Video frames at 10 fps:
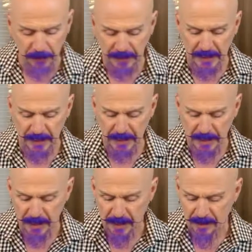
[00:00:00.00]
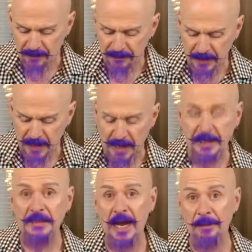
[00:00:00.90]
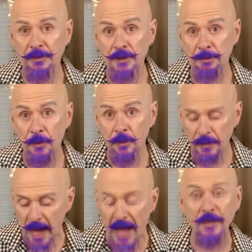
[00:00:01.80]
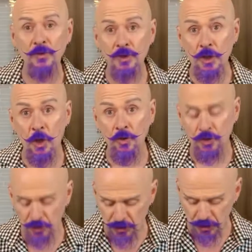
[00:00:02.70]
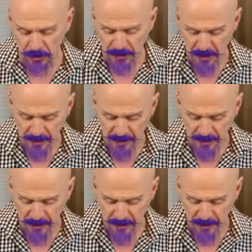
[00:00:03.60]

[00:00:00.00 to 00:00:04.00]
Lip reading: put in a tablespoon. I use kosher salt.